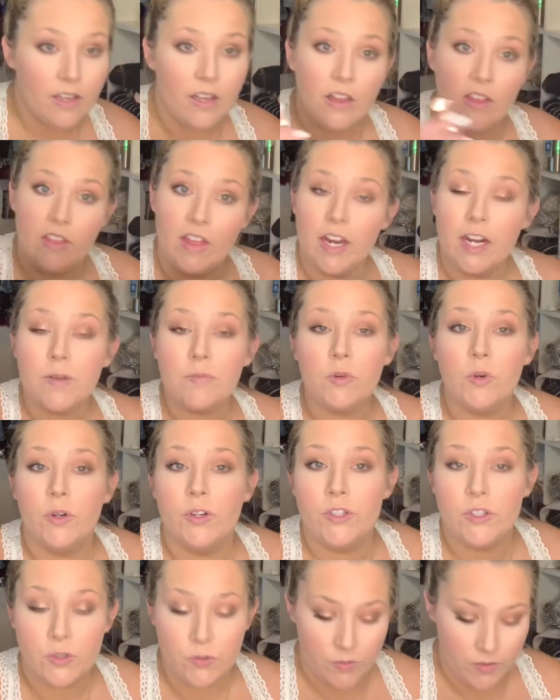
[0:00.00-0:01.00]
Then I'm
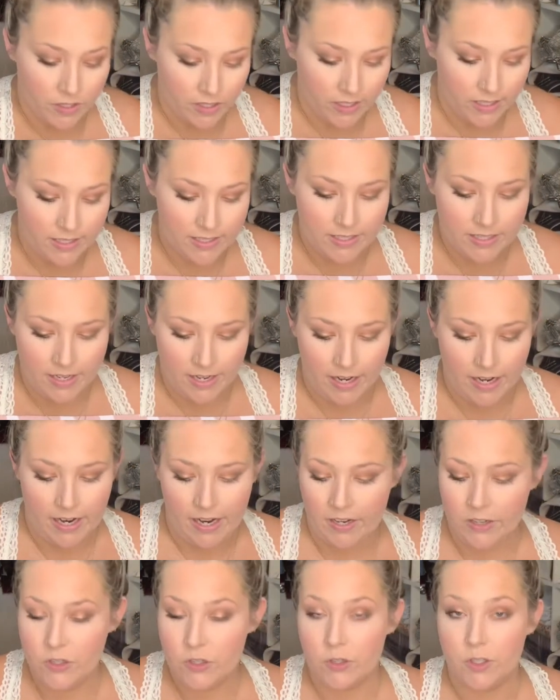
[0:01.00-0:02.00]
going to realize that I
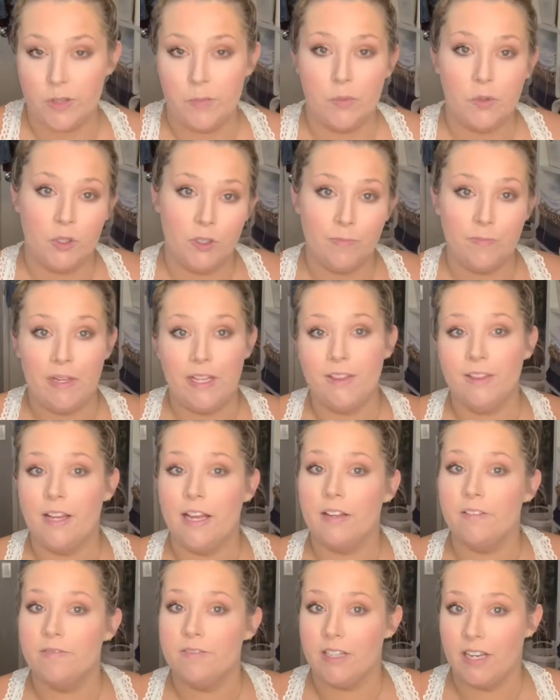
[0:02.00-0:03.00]
actually pulled my
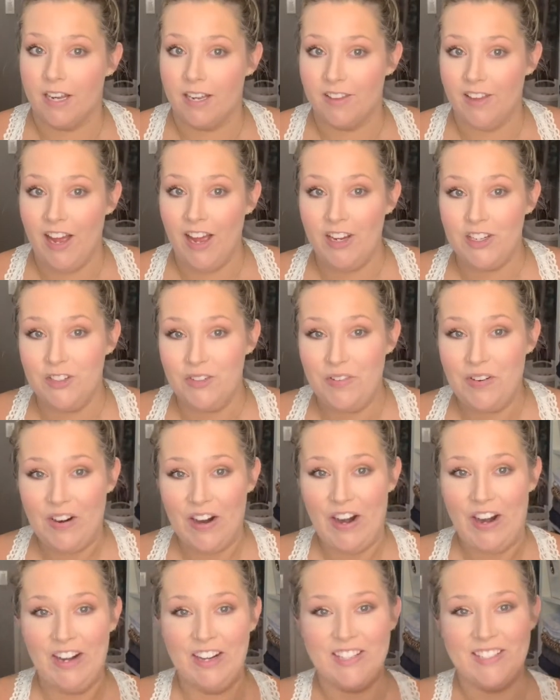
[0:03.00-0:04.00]
left eyelash
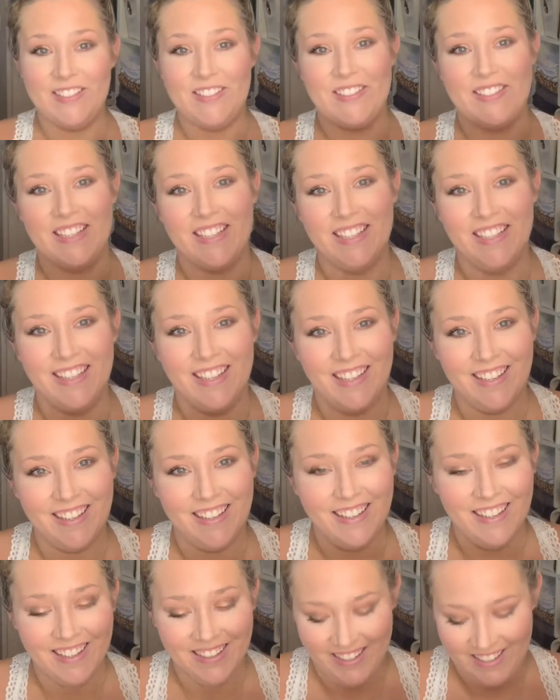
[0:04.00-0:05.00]
first.
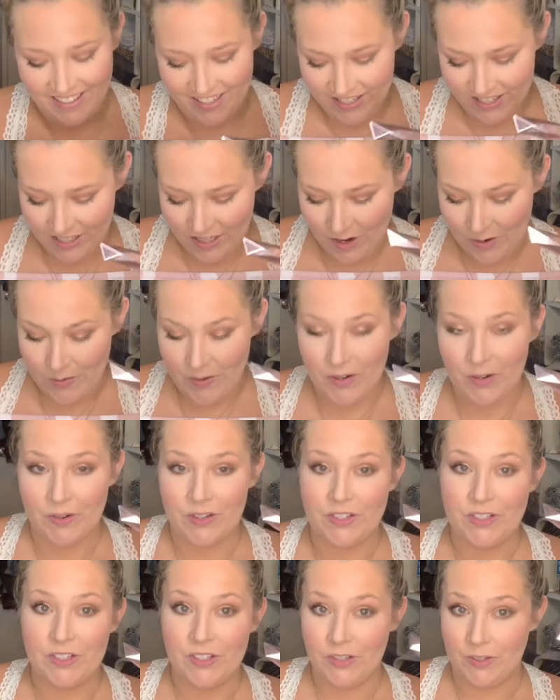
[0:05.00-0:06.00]
So we're
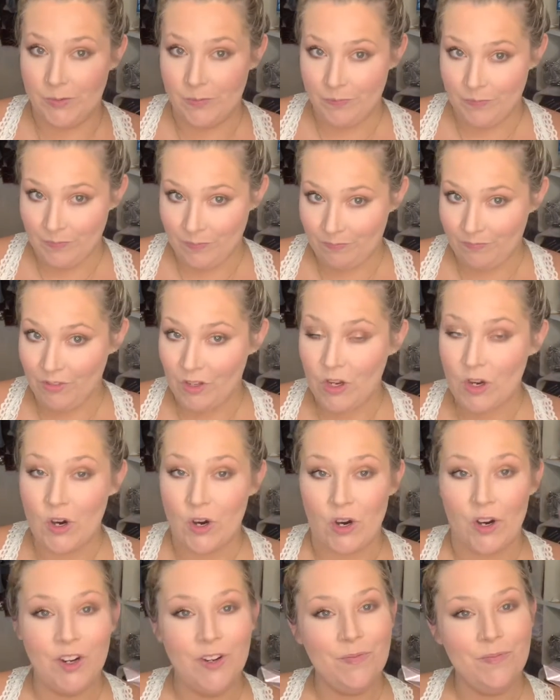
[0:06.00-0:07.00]
going to
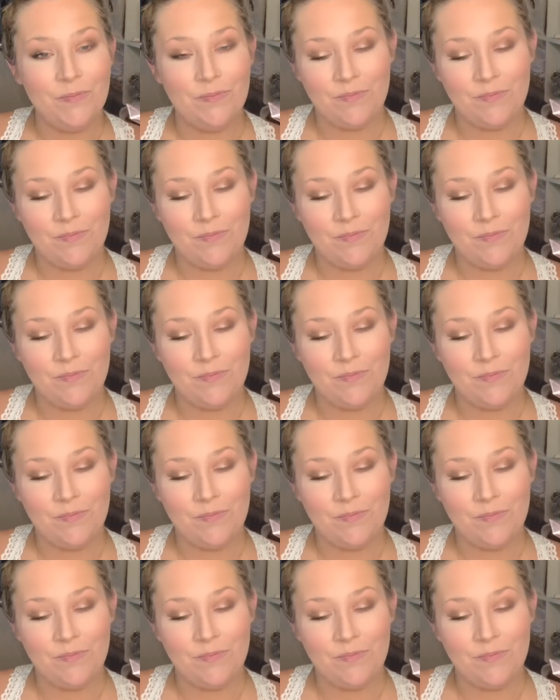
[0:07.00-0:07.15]
curl,